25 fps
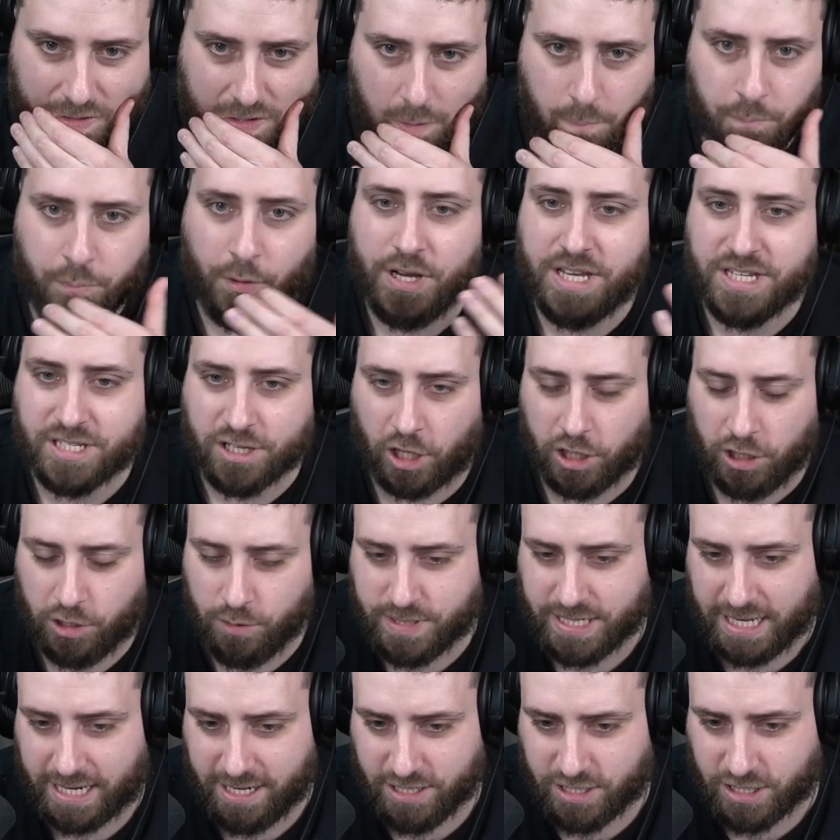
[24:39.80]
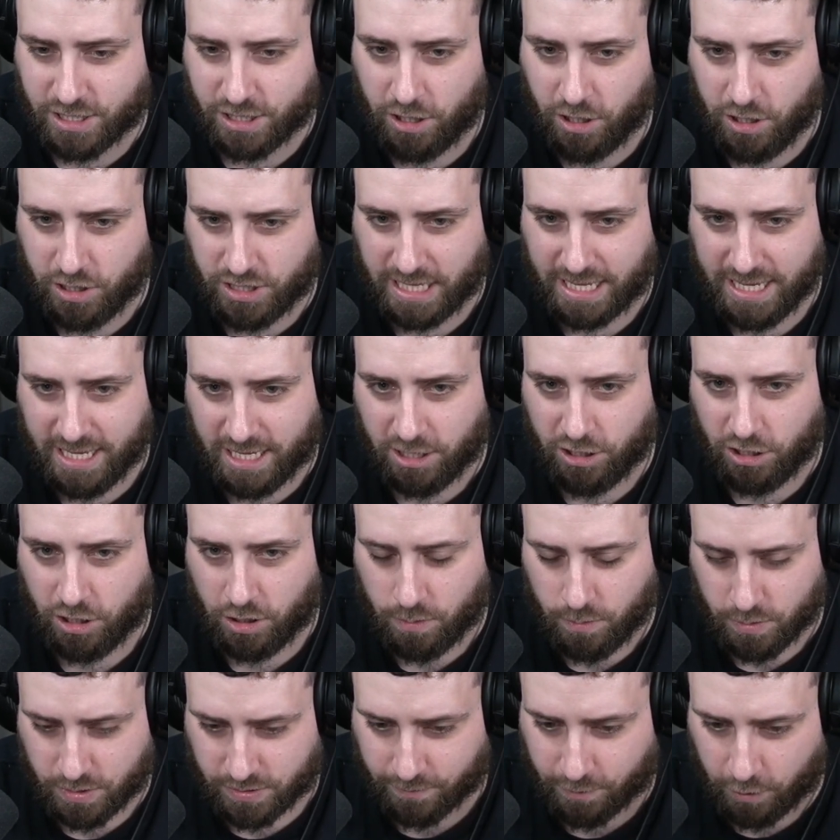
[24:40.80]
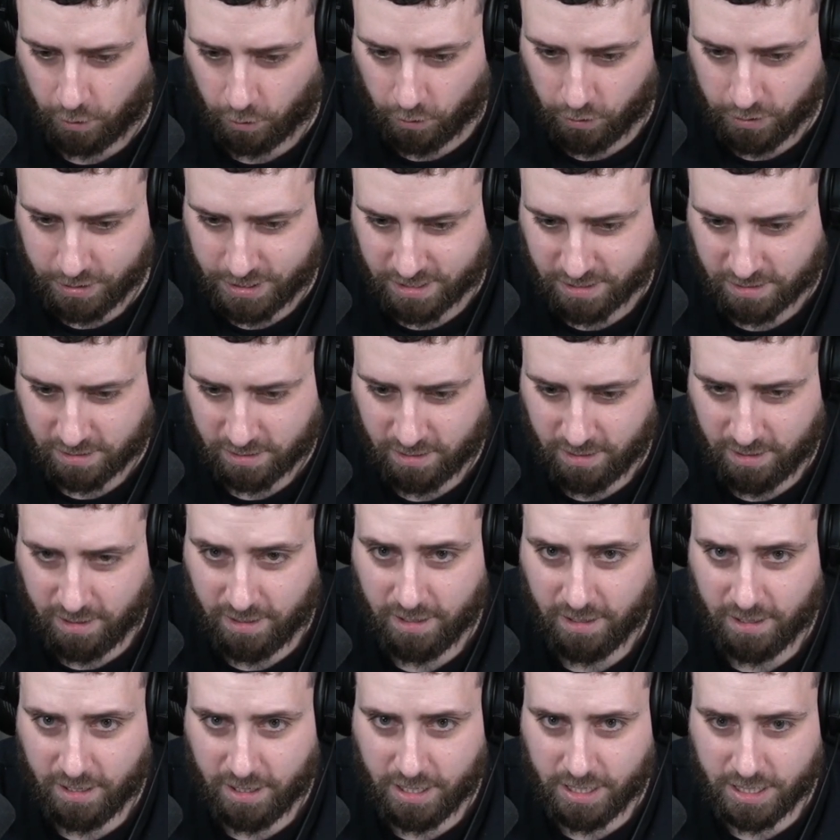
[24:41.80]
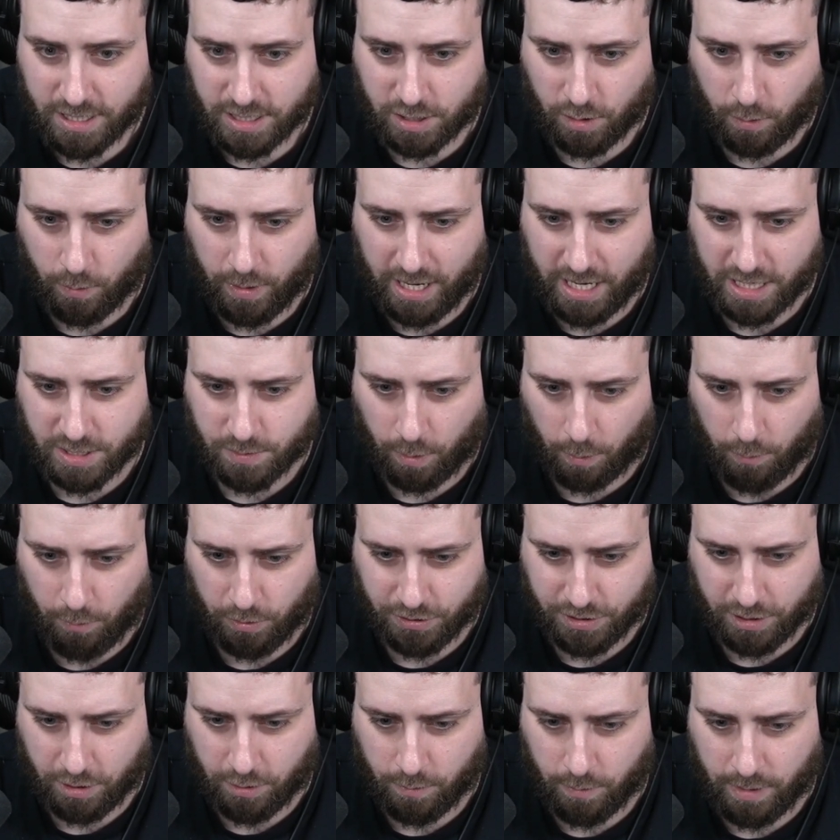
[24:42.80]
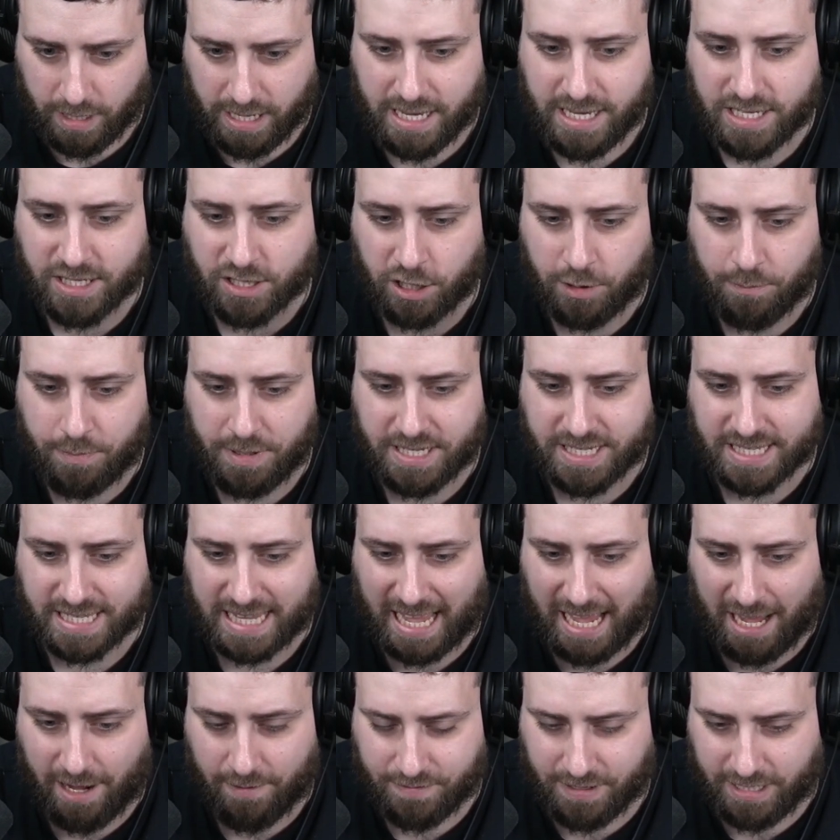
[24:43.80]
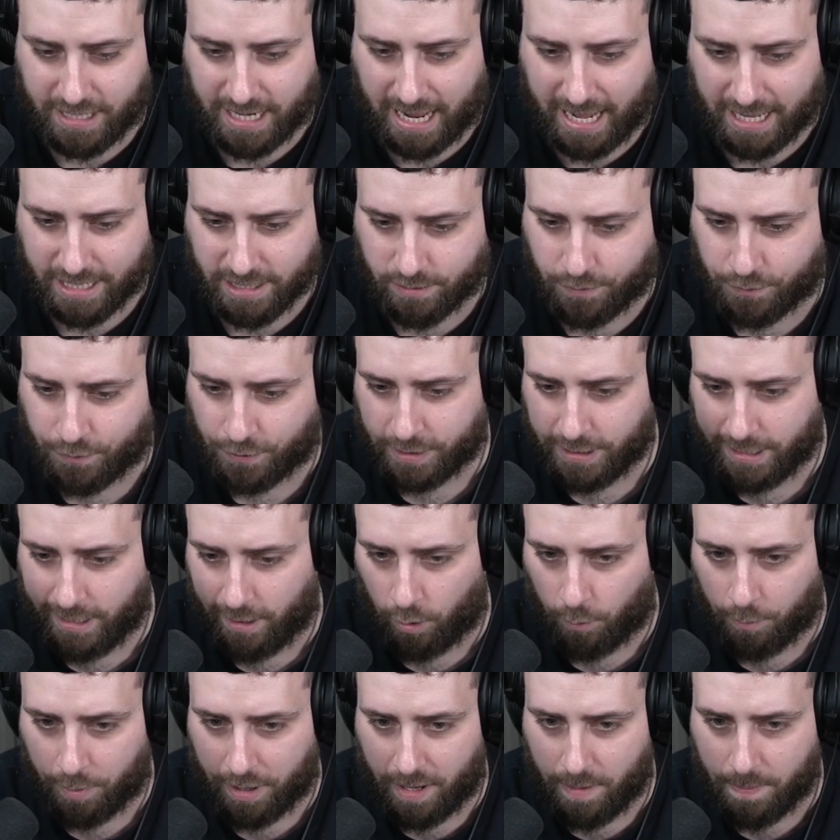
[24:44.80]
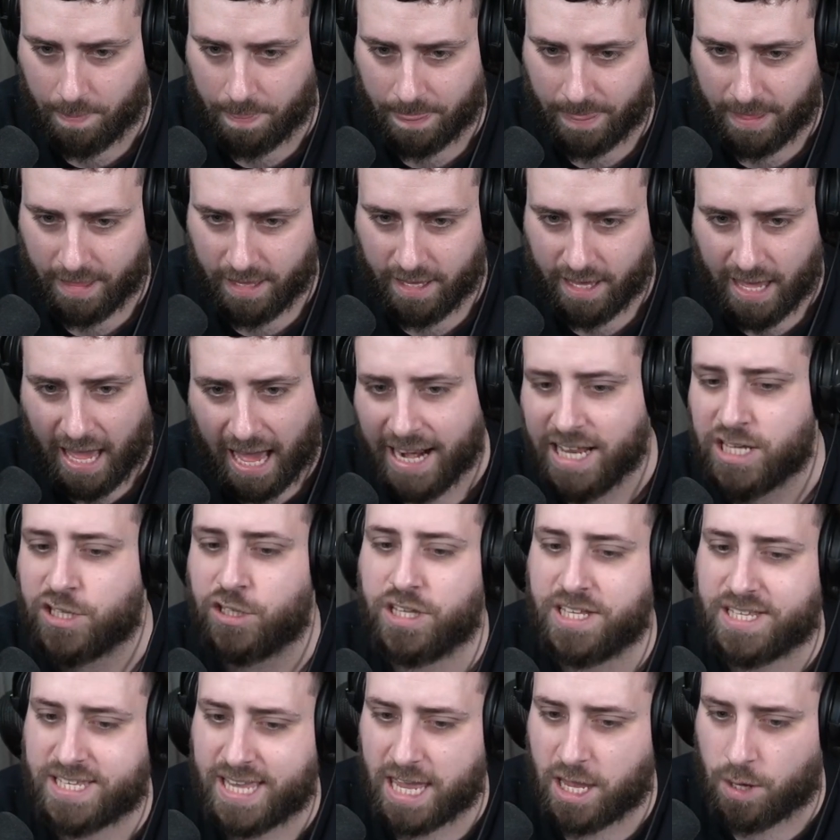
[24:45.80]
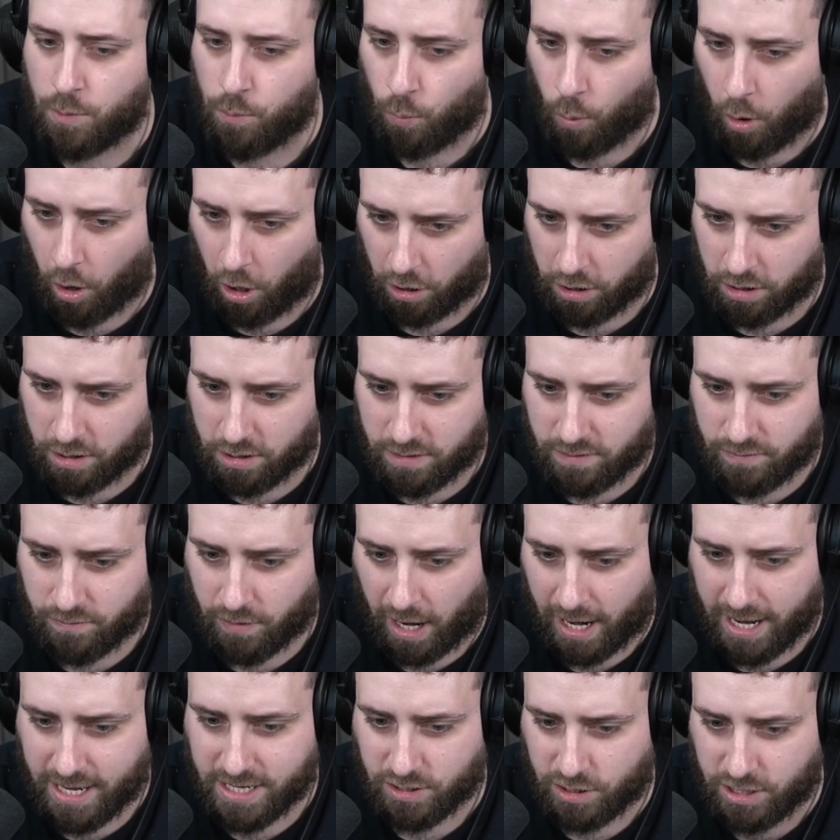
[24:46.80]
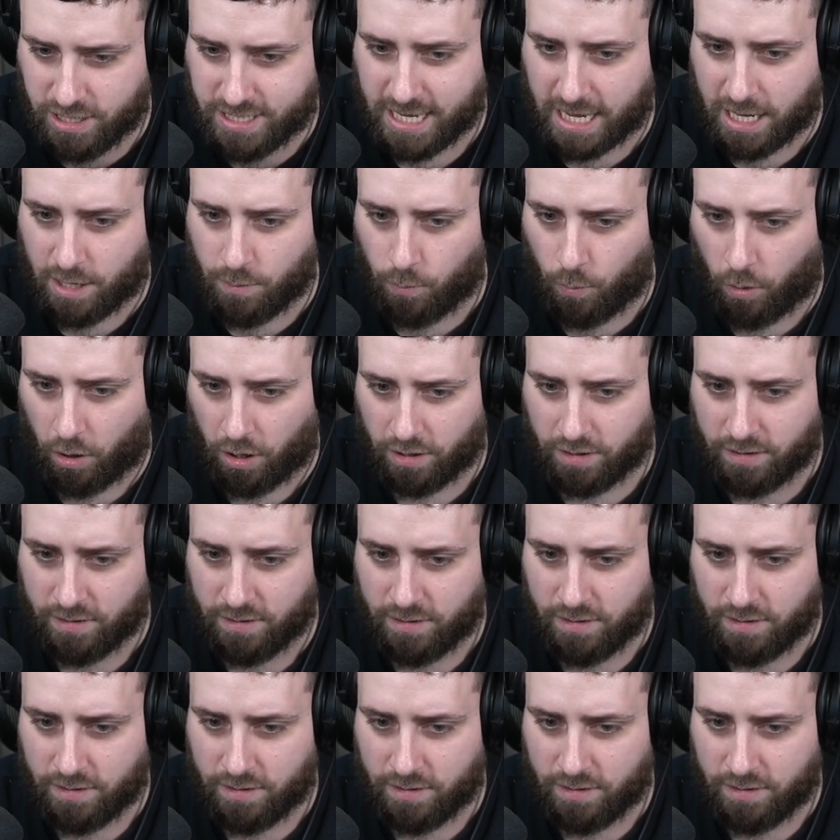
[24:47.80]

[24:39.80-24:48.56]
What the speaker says: But he's got Lieutenant Surge that he can use, of course. So here's what we'll do. He's going to be starved in hand for a little bit. And he's only taken 1, right? He's only taken 1.